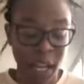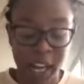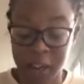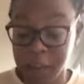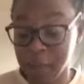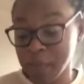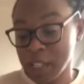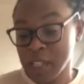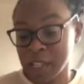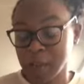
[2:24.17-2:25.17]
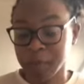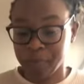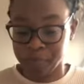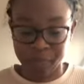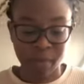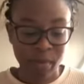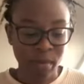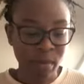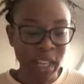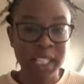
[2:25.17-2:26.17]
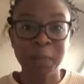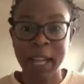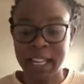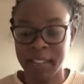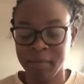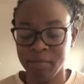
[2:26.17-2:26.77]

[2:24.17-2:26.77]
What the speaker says: Anyway, so spelling.